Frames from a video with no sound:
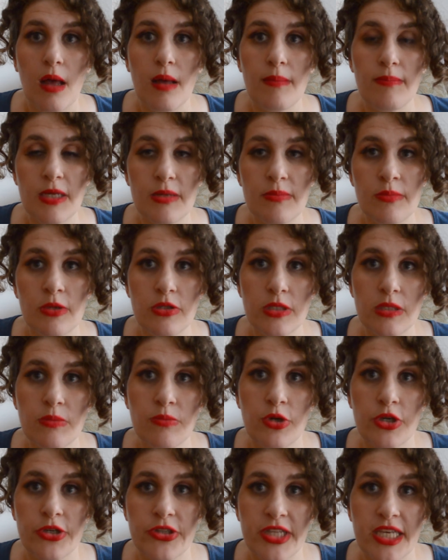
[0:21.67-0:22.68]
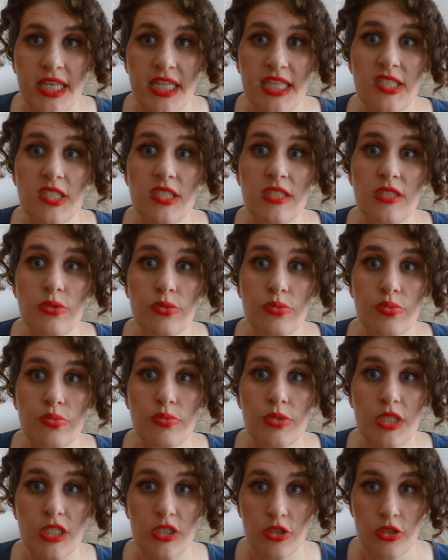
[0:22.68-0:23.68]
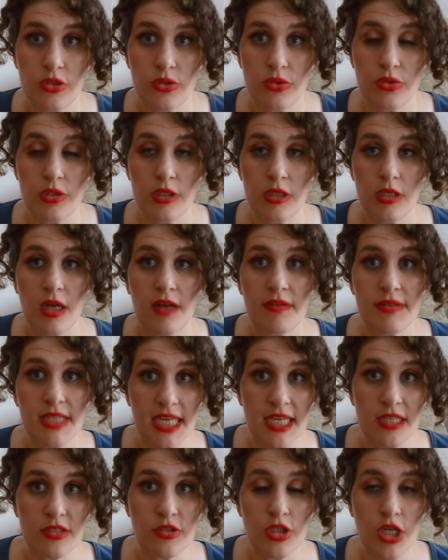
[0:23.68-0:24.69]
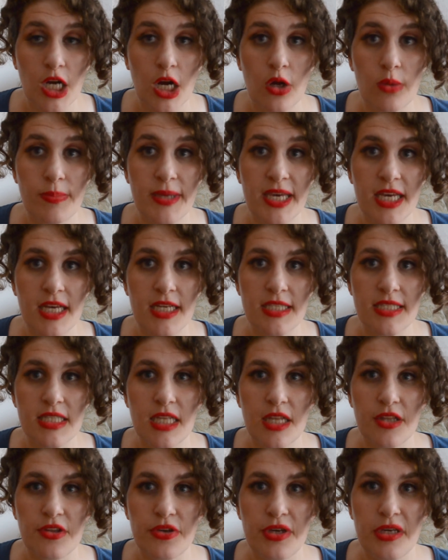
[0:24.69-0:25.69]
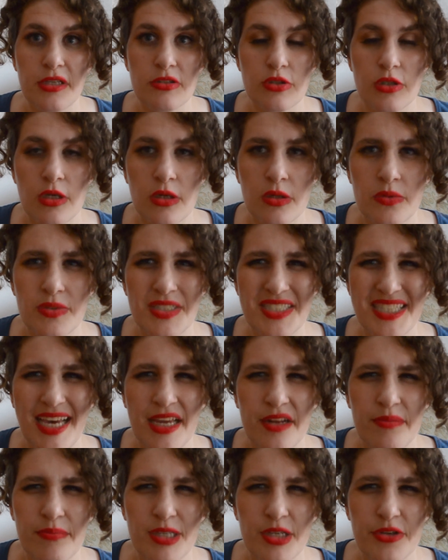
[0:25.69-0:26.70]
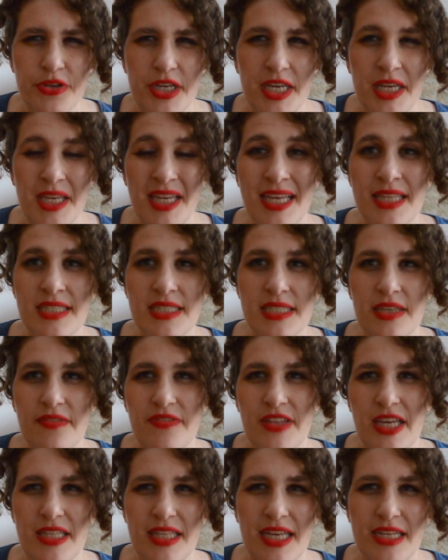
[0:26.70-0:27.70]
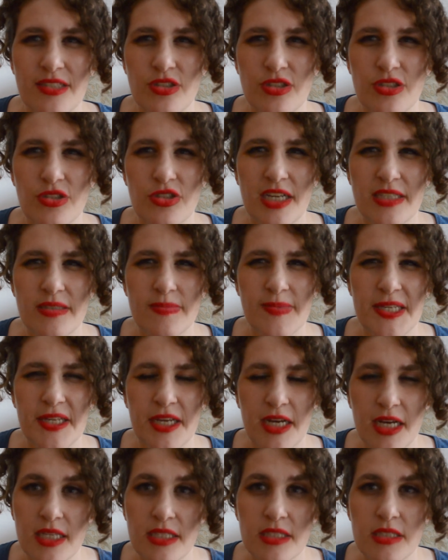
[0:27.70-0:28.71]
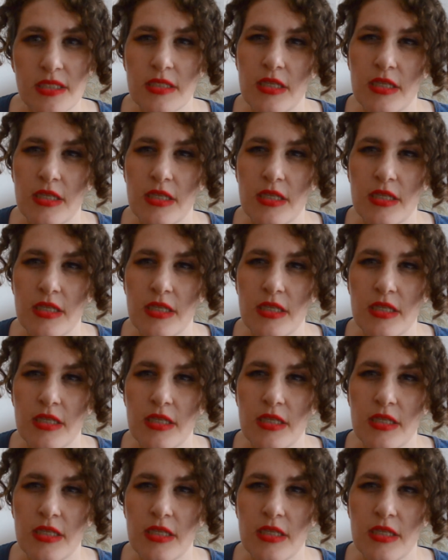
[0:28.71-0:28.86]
But most importantly, this is a reshoot of the intro because the other intro was kind of blurry and stuff like that just drives me nuts.